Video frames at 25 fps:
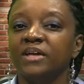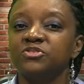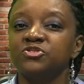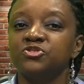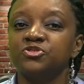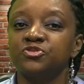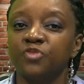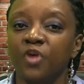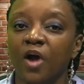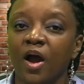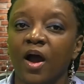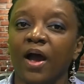in
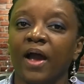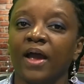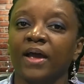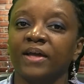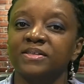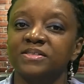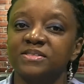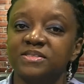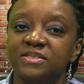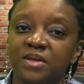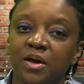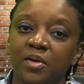
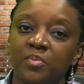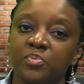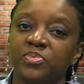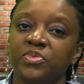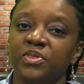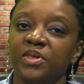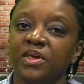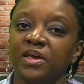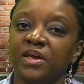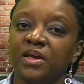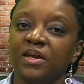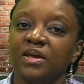trying
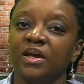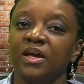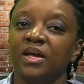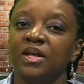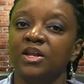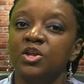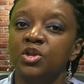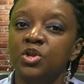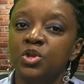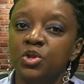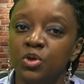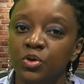something
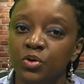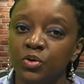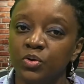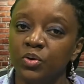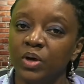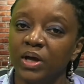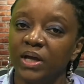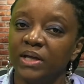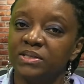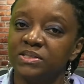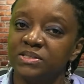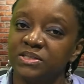new
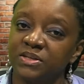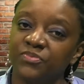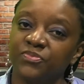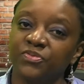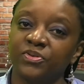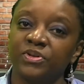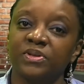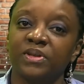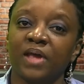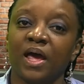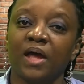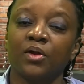and
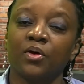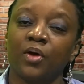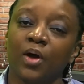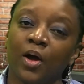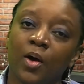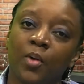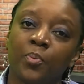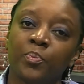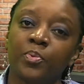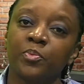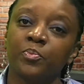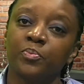different that'll
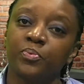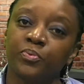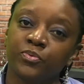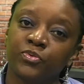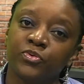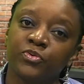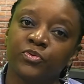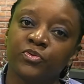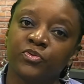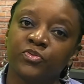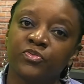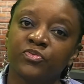help
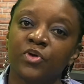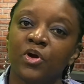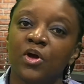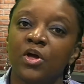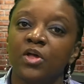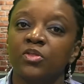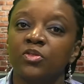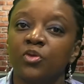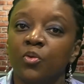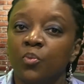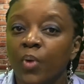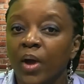improve
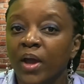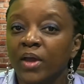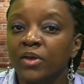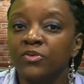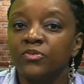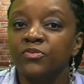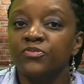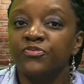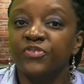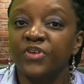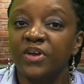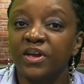the way
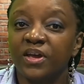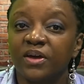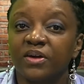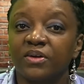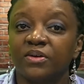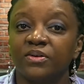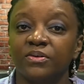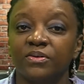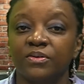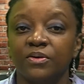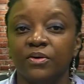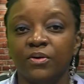you
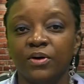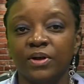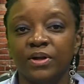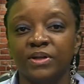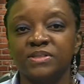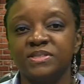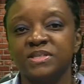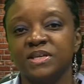feel on a